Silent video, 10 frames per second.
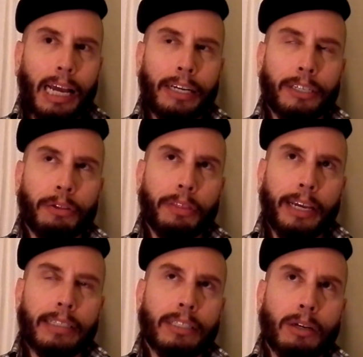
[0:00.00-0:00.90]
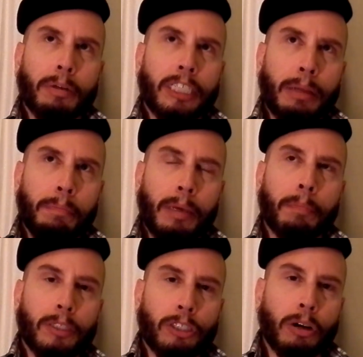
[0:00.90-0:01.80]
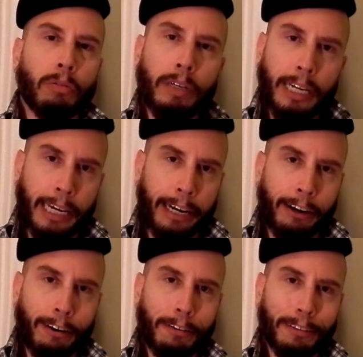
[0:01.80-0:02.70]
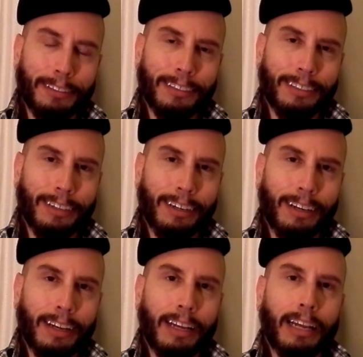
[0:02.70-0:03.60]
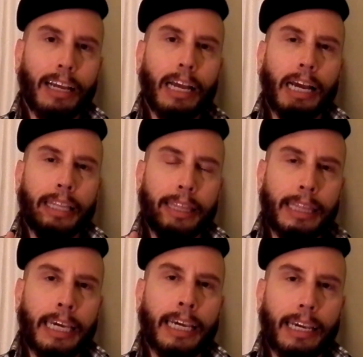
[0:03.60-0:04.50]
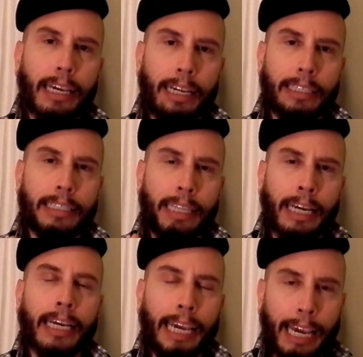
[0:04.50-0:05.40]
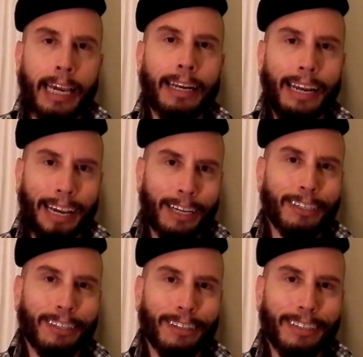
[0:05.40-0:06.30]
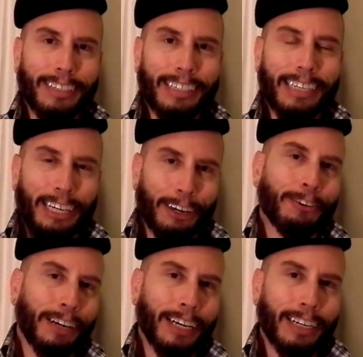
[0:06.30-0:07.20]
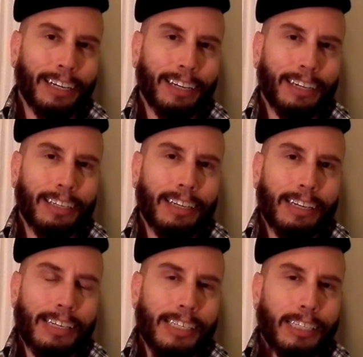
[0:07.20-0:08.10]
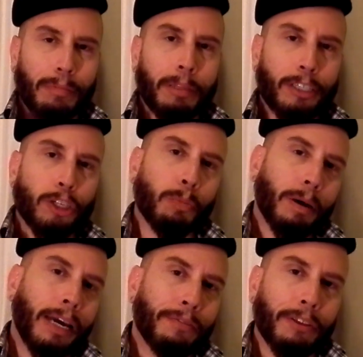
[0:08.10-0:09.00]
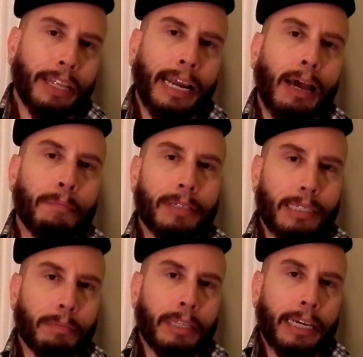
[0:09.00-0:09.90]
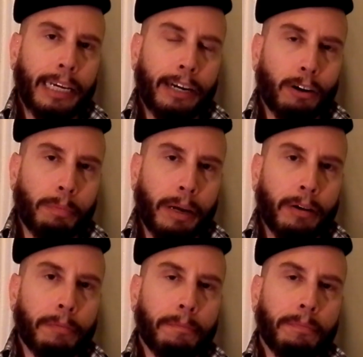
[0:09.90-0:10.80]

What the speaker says: I don't think it's so much that people don't care. I think it's they can't handle hearing something so painful that happened to someone they care about.